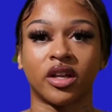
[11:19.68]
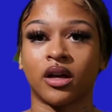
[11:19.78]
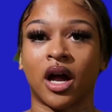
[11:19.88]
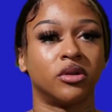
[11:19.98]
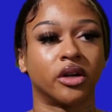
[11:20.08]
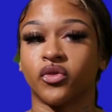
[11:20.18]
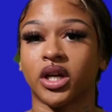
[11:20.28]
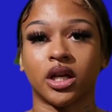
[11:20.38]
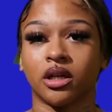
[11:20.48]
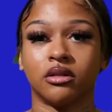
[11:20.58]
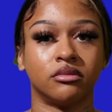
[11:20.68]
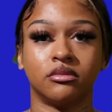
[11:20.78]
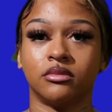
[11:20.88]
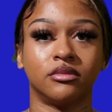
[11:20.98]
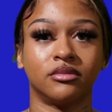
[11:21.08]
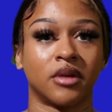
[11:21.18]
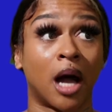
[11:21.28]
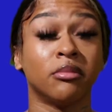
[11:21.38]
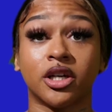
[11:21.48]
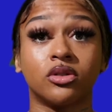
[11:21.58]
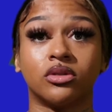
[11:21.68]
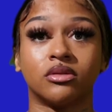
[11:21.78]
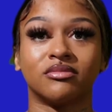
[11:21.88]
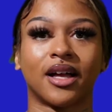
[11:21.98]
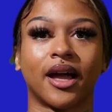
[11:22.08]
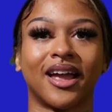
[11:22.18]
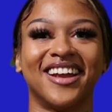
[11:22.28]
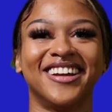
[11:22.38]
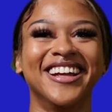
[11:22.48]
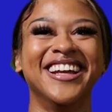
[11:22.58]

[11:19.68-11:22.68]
I would never forget it. I'm little, like.